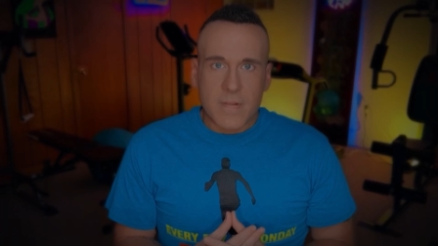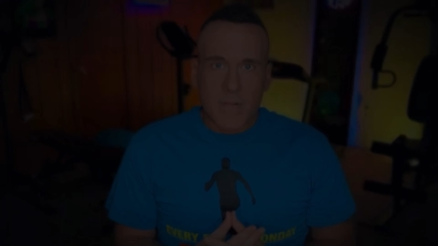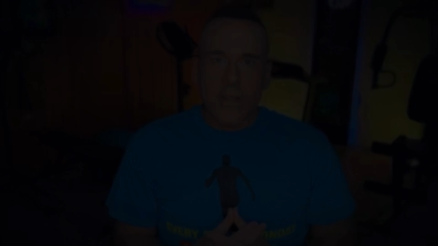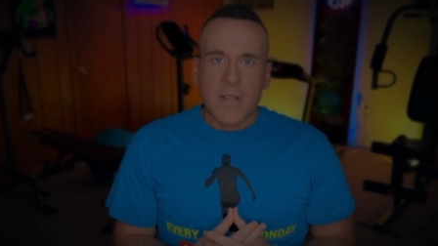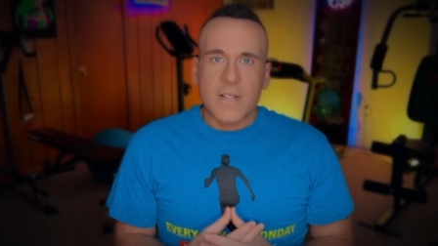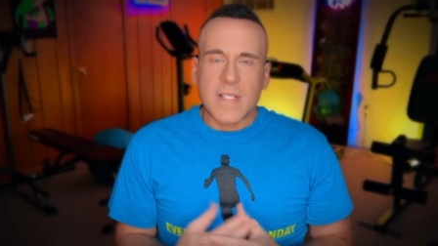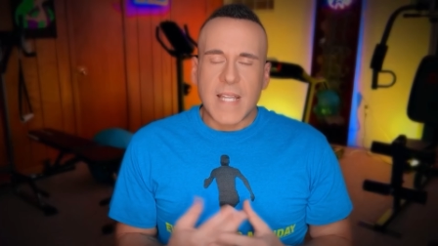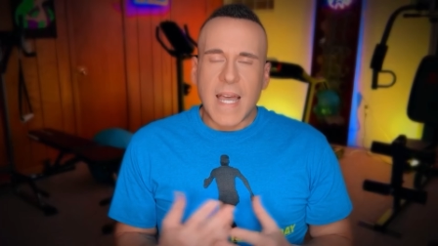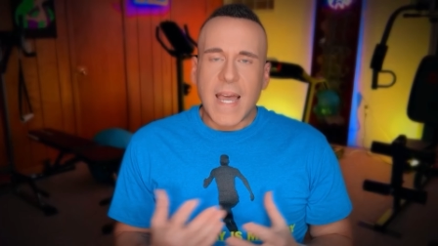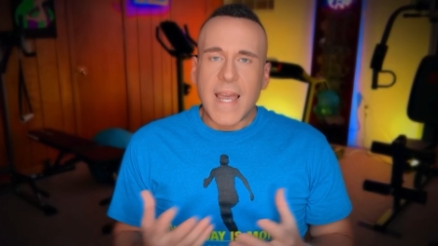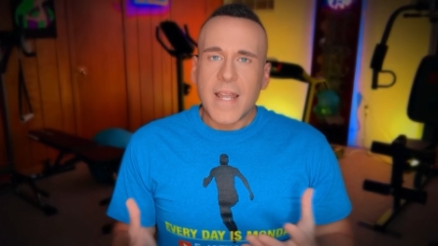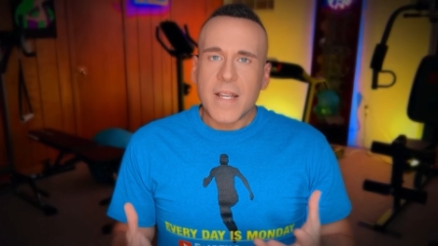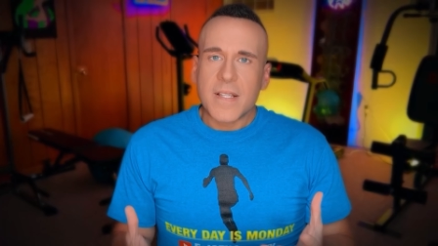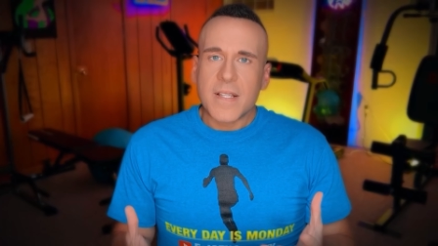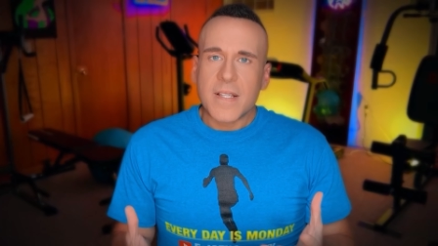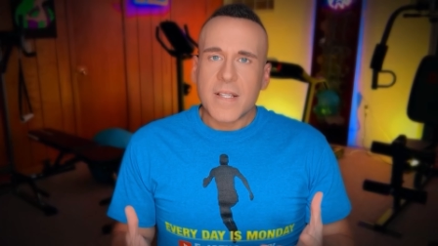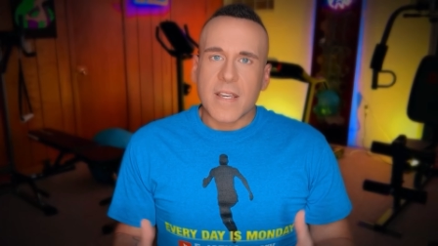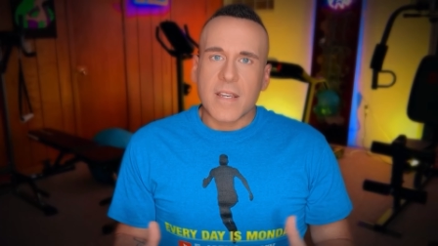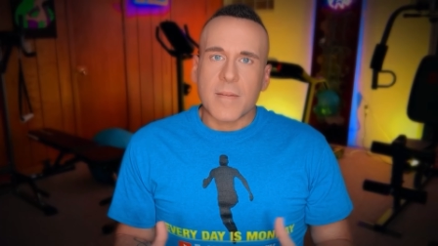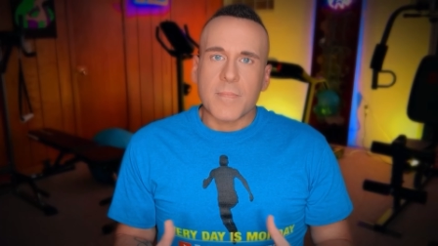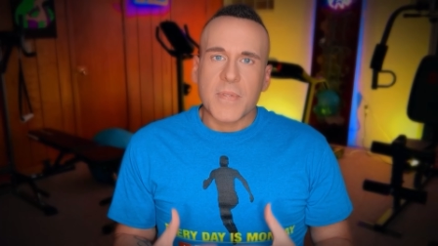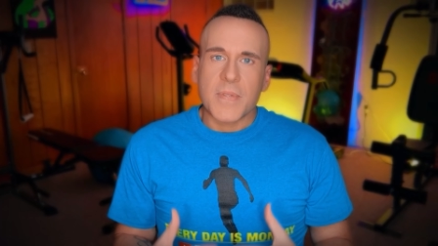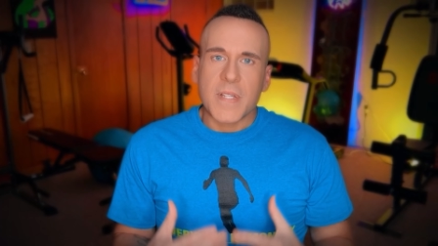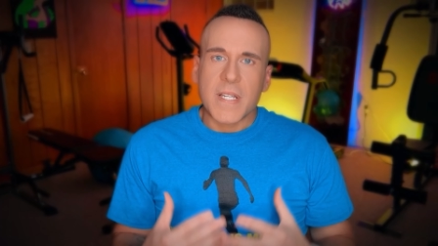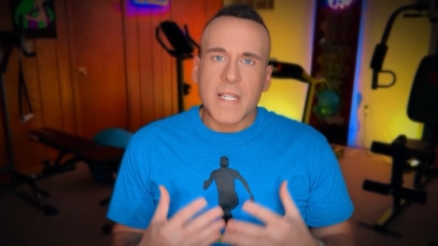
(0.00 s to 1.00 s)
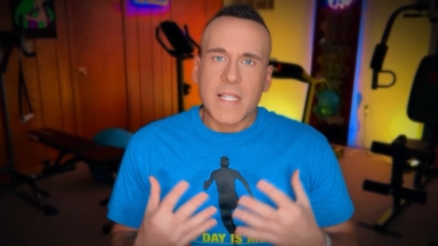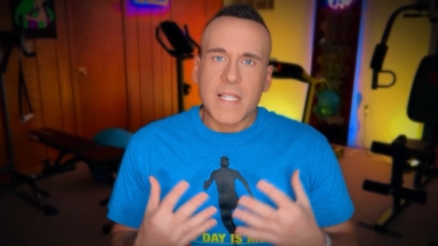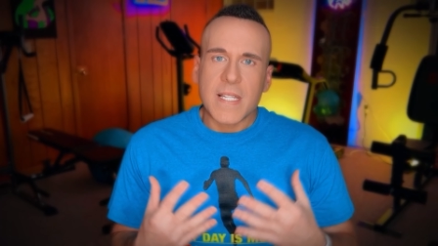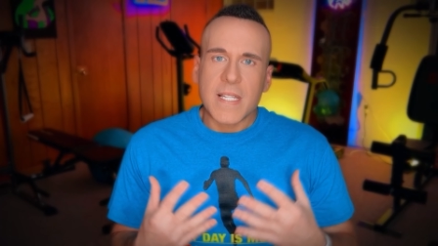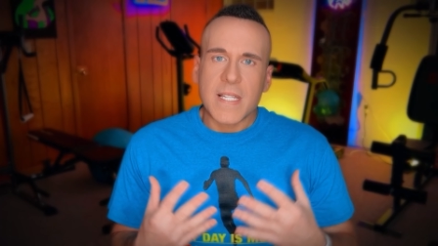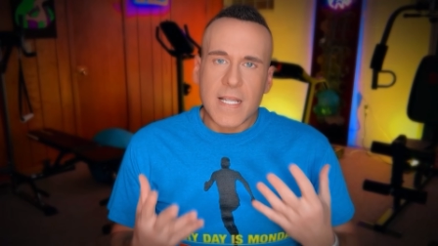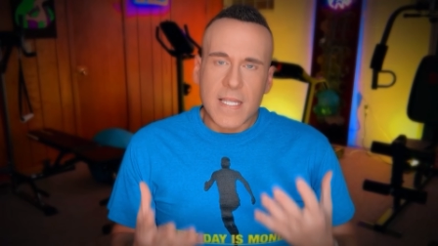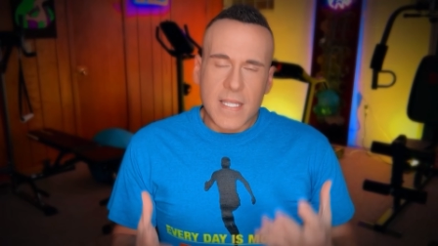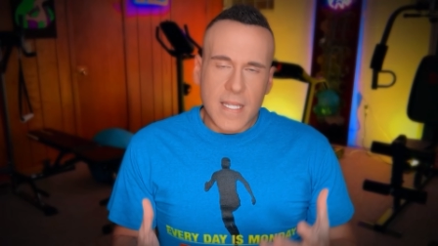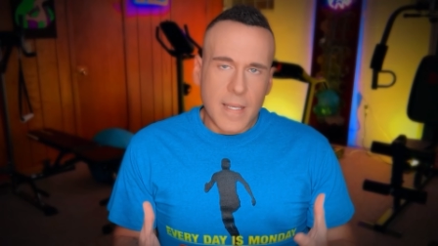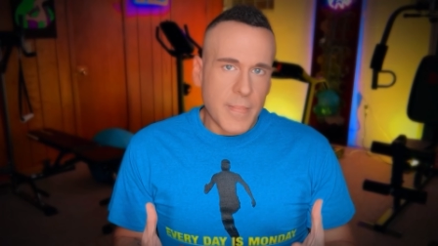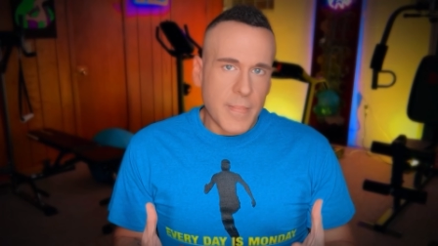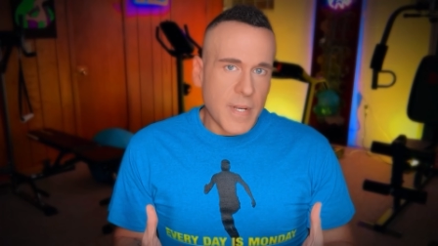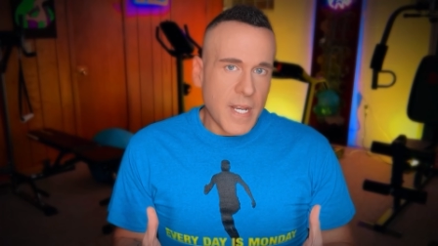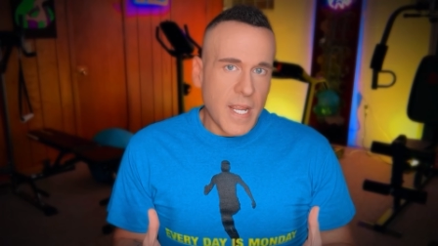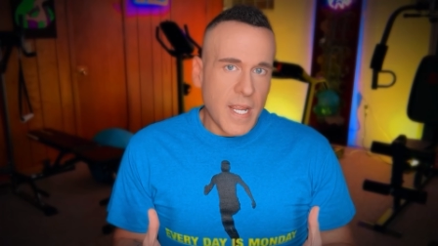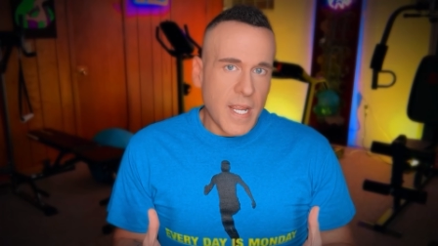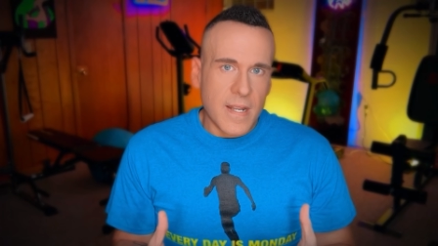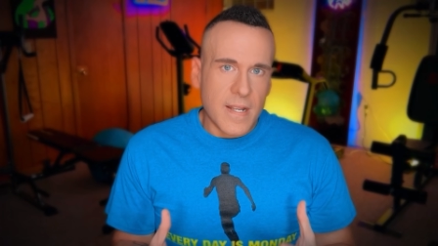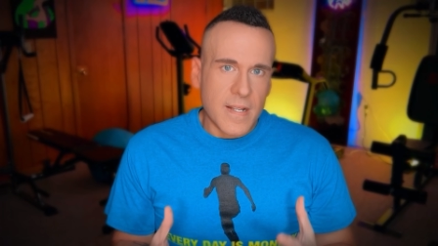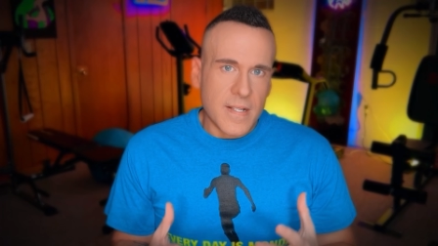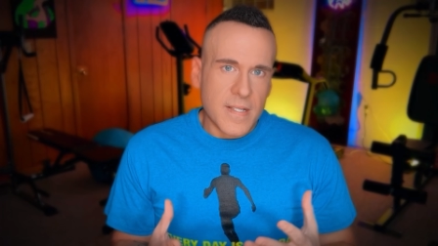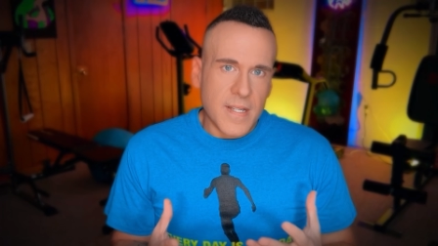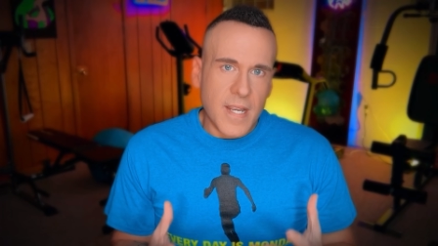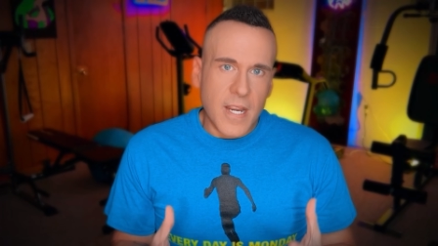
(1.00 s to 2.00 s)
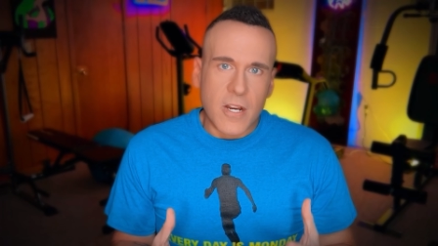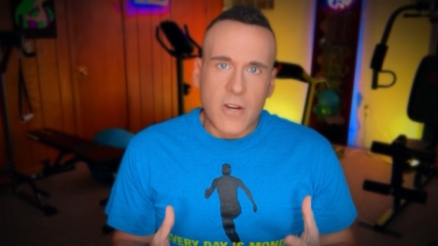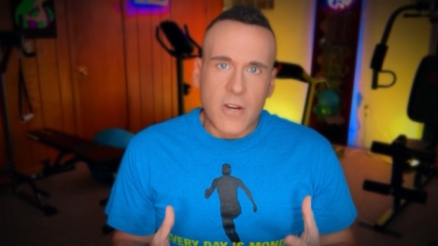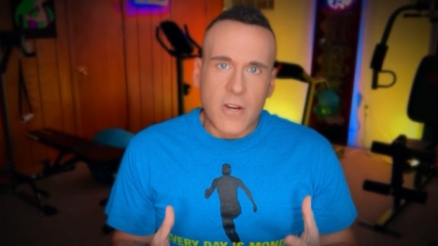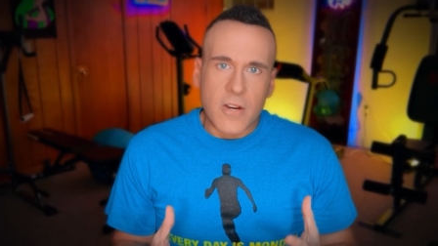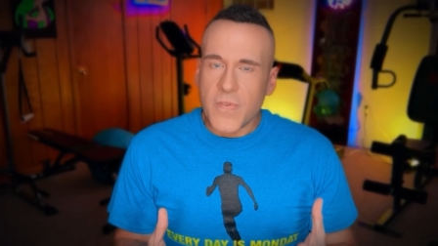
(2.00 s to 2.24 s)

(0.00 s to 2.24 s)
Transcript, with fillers: Diets that completely eliminate entire